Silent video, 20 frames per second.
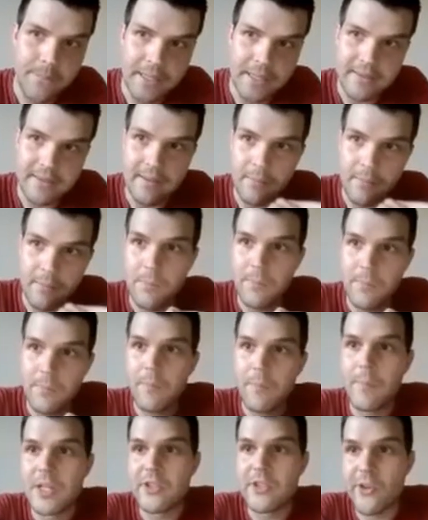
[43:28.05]
but the
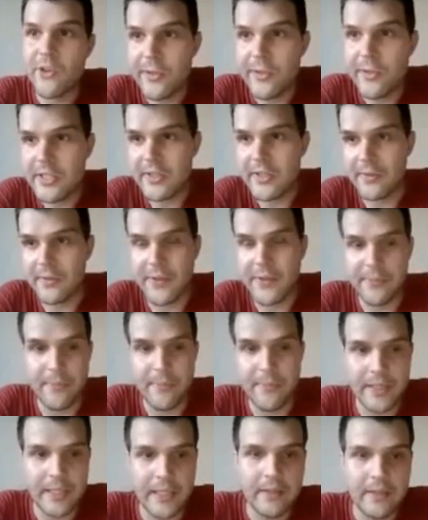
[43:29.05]
majority of that
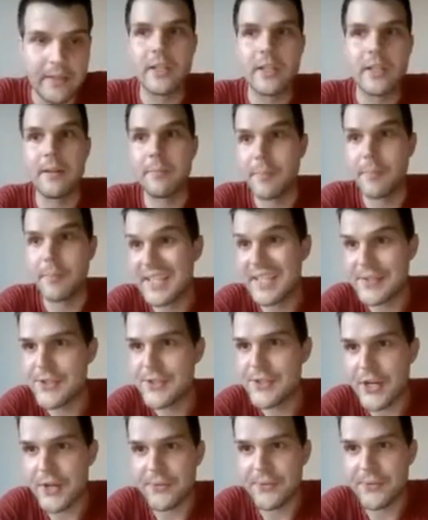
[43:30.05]
money, okay, the
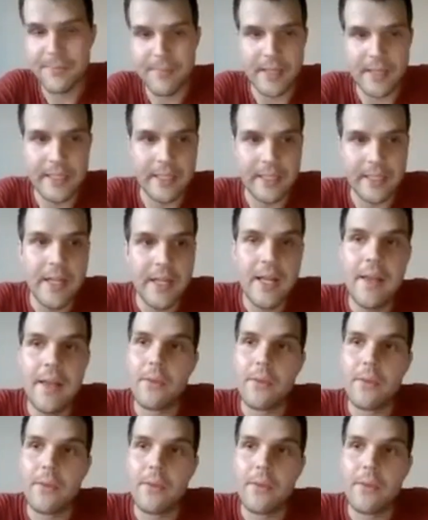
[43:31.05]
biggest share of that money,